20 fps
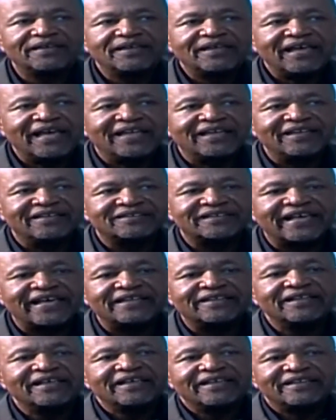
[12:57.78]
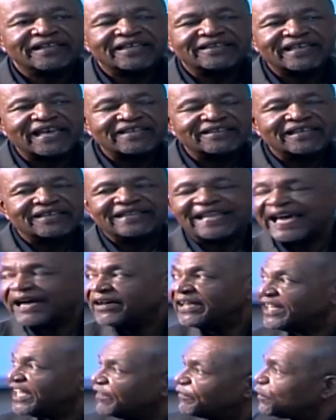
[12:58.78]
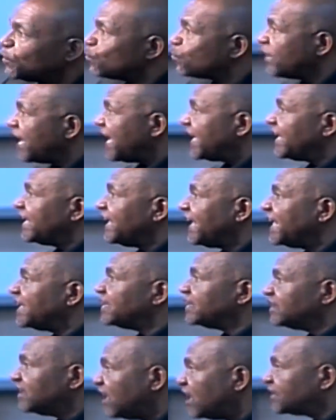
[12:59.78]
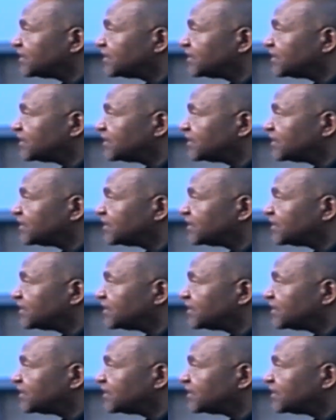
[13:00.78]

And he said, now, if you read it, it looks